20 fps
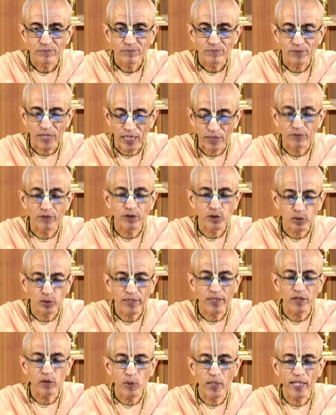That we should
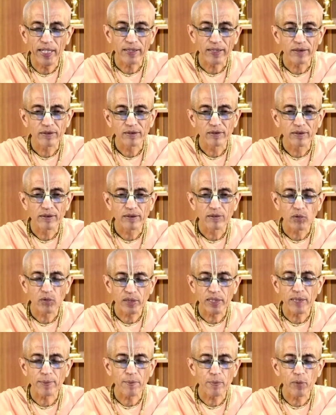inquire.
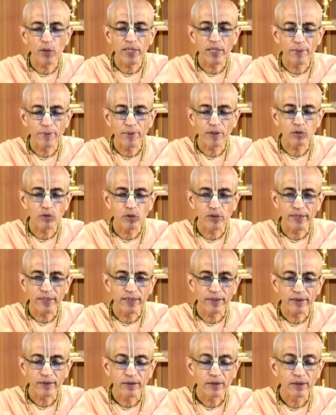What type of body am I going to
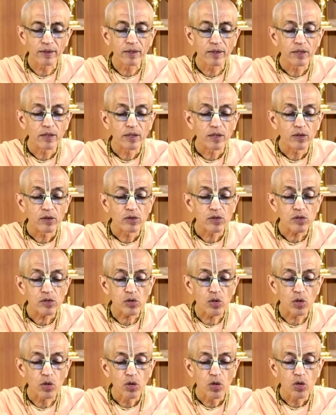get?
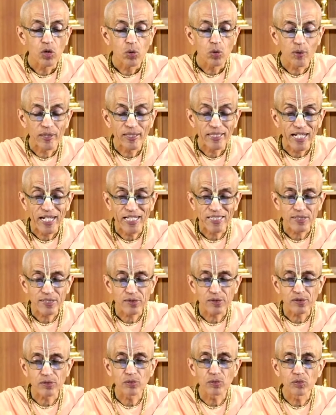So, one
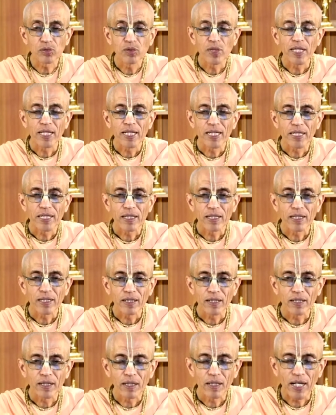has to
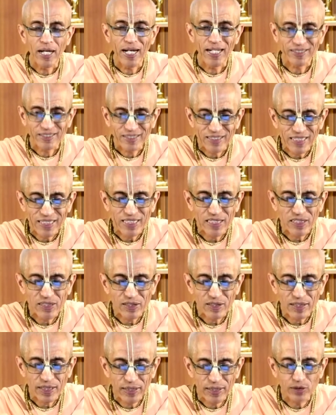at
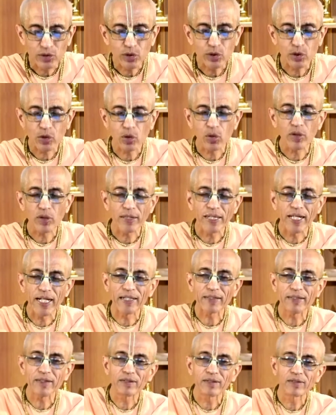least ensure
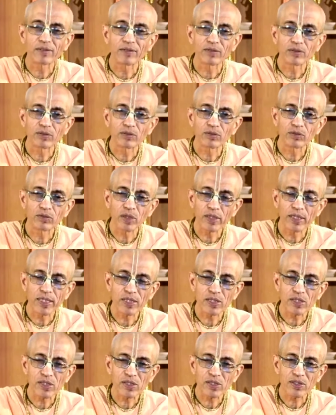that one
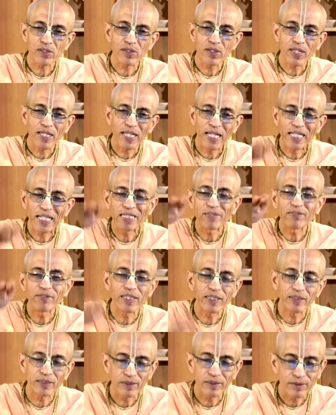is
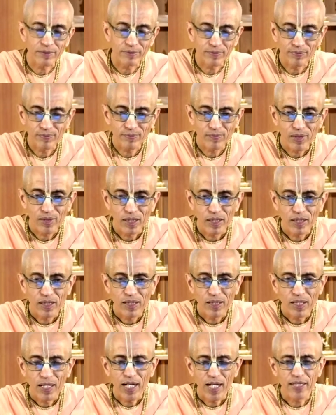elevated.
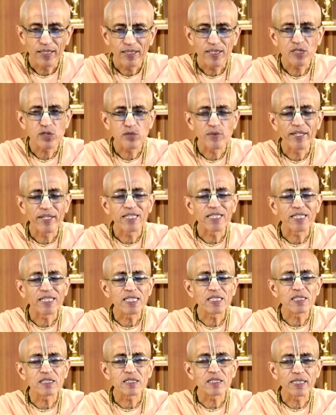And it's very
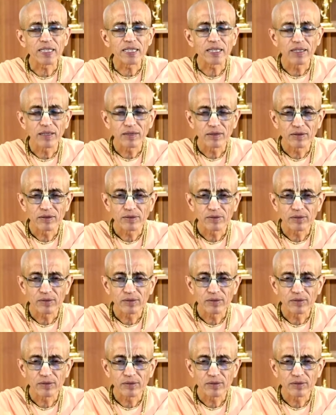easy